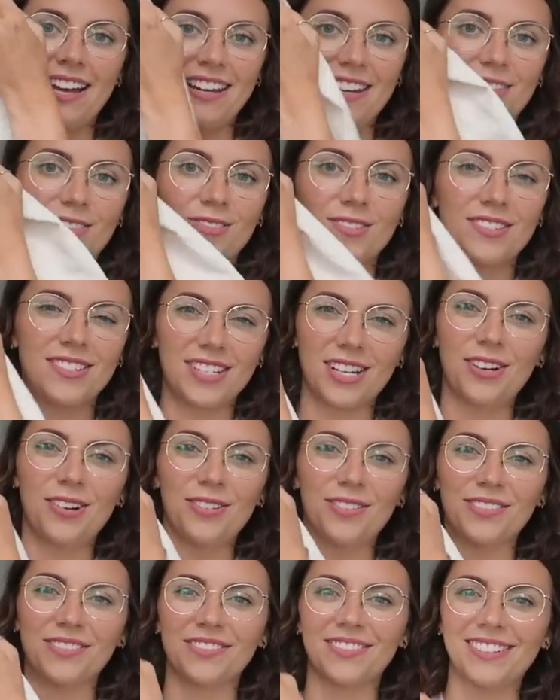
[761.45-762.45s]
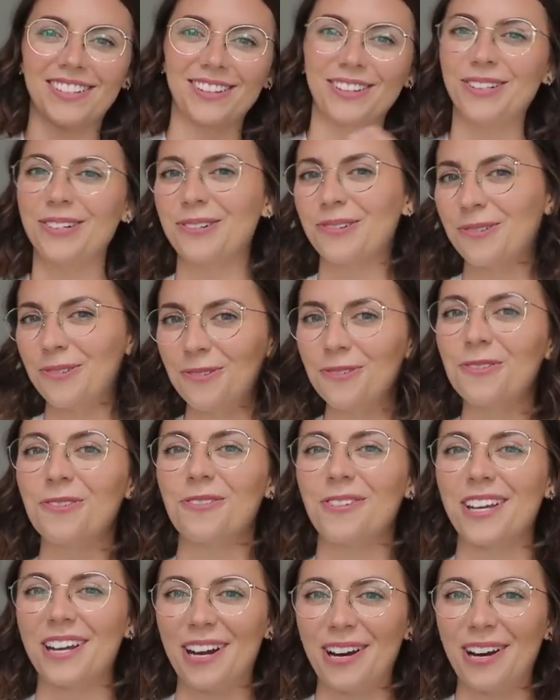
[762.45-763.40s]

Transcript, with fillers: and it'll still look cool, you